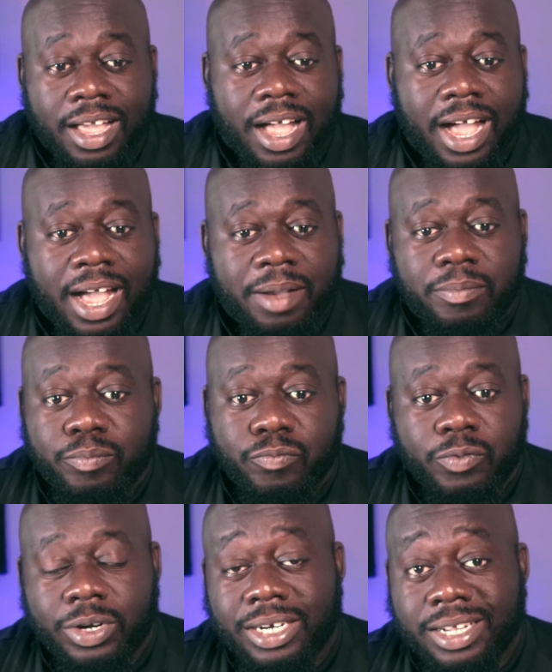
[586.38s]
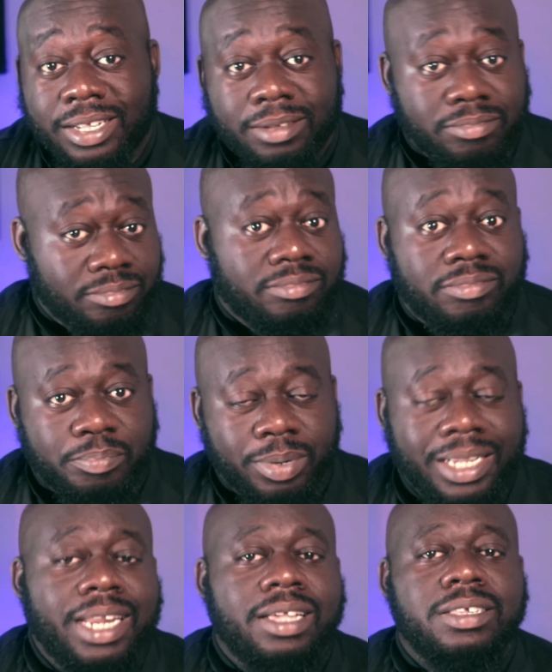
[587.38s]
Um, for the
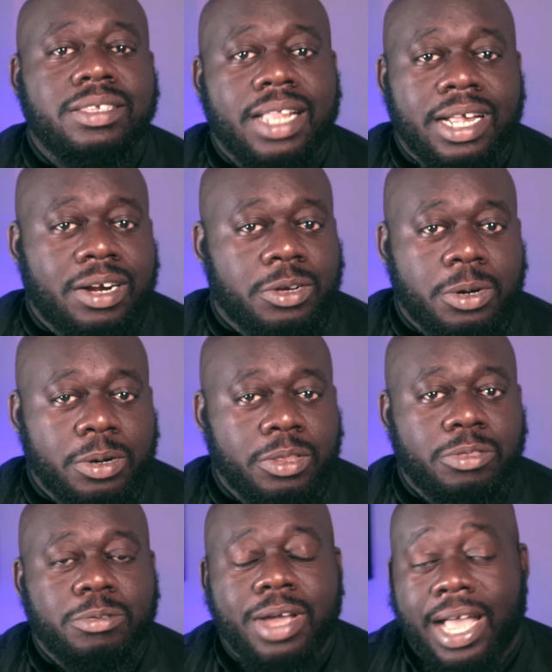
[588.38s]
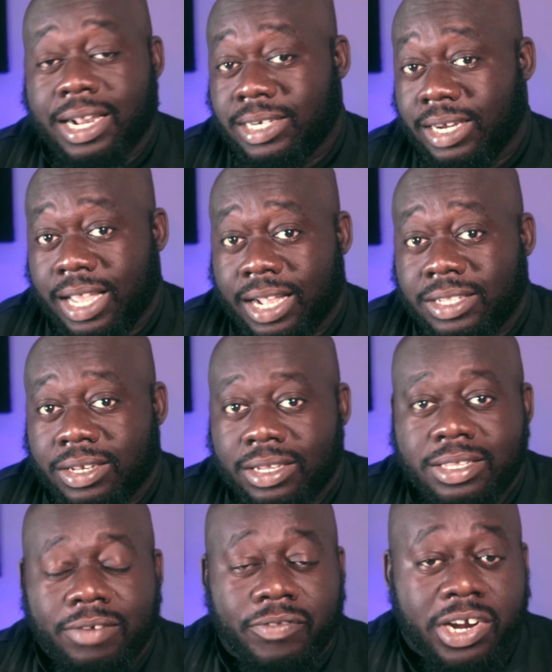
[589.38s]
bleedings that are going through, I actually had to
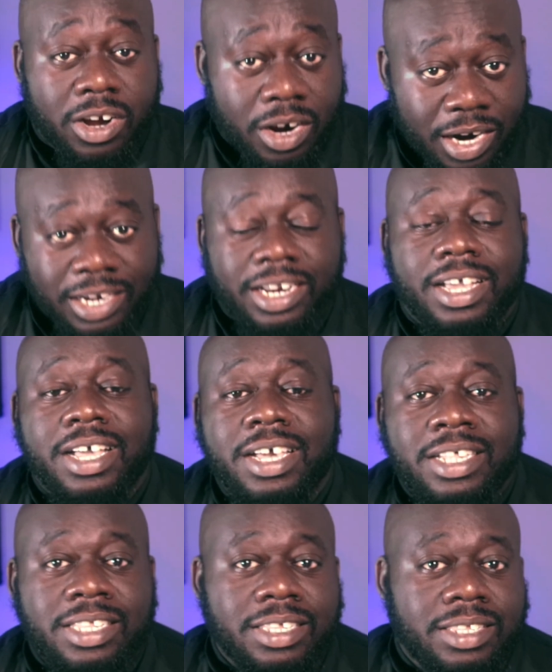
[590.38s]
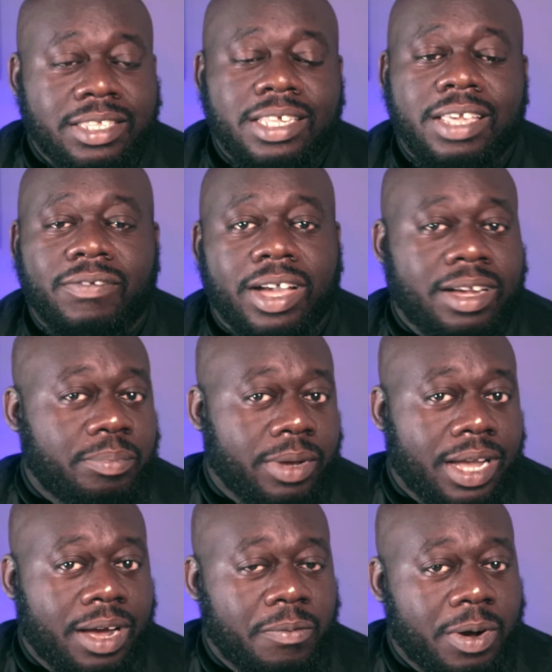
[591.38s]
listen very hard to see if I could
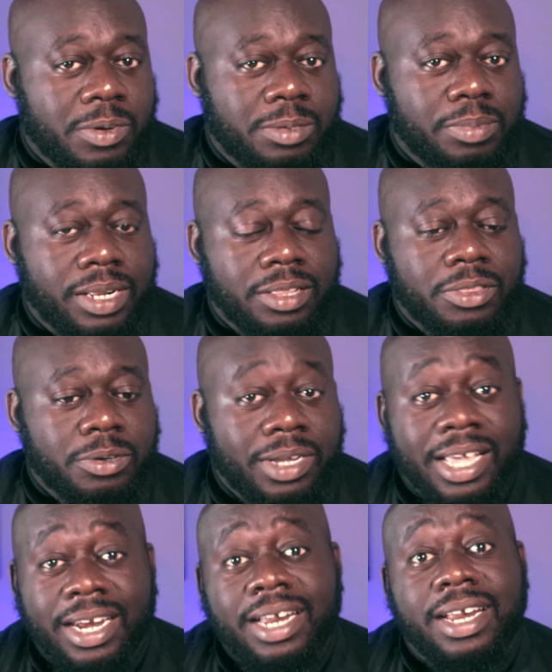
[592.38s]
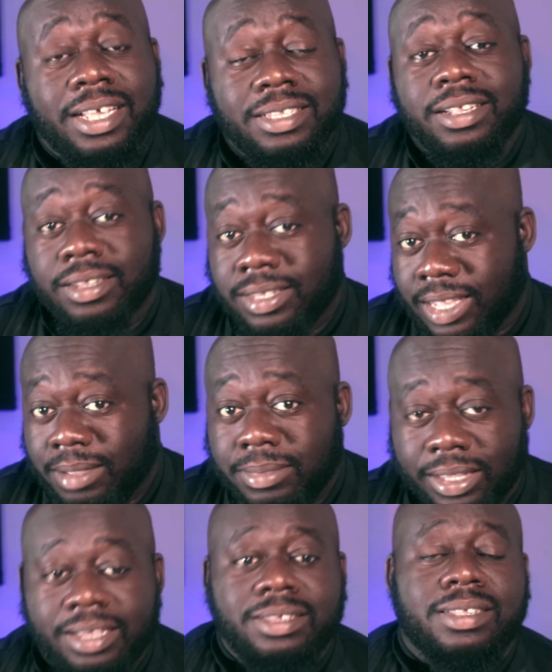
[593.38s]
pick out what was bleeding through. And it is the same
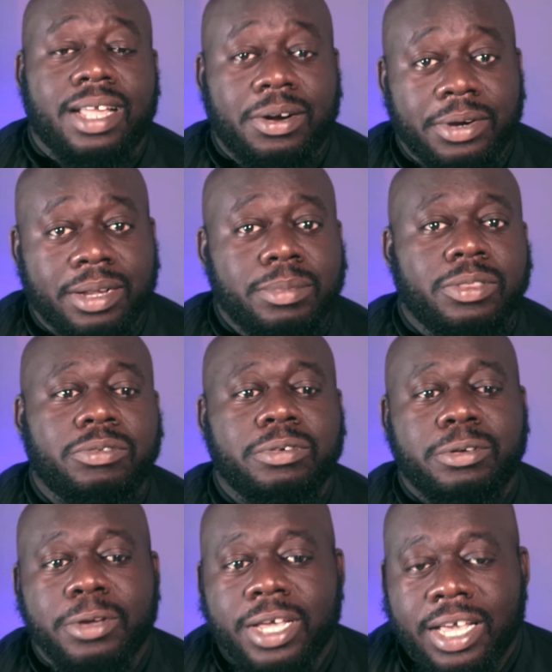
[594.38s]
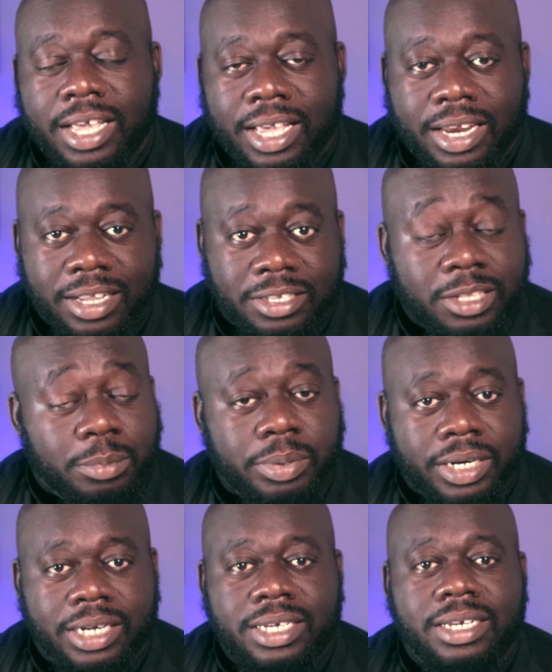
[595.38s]
things that are coming through. It is the
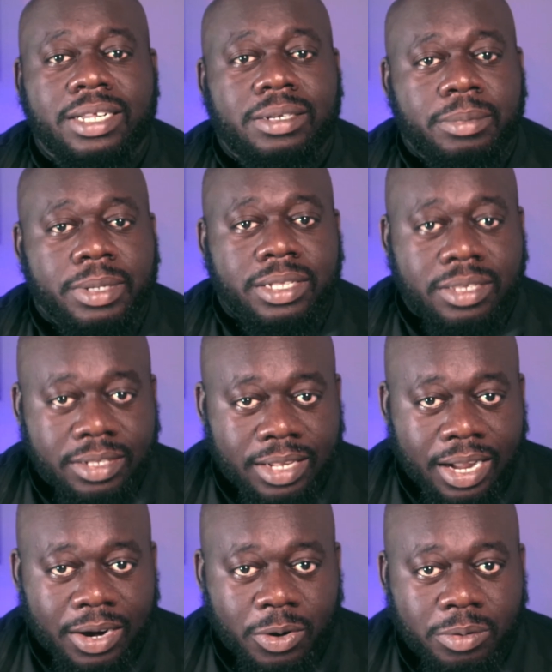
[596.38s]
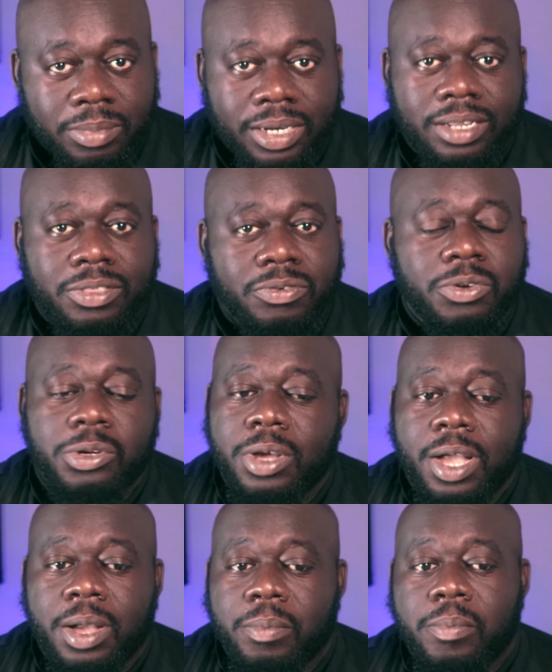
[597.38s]
percussion elements that are bleeding through,
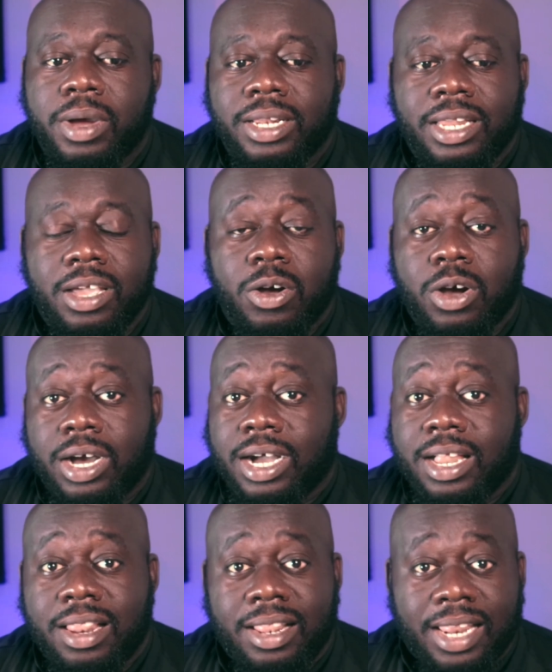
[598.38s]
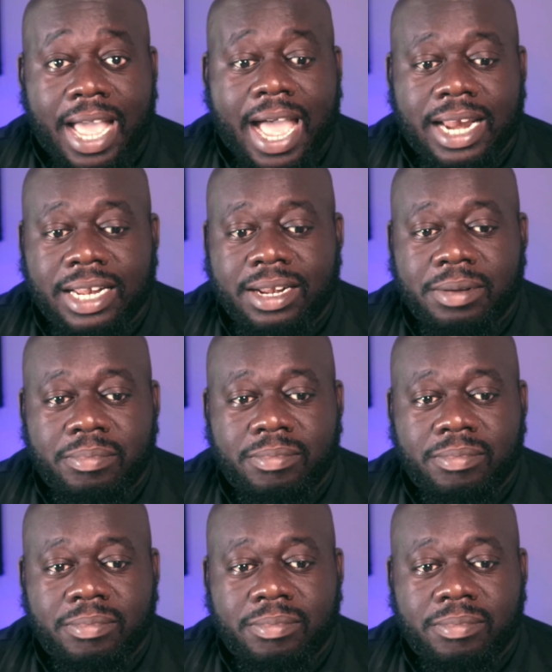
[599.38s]
but they are a lot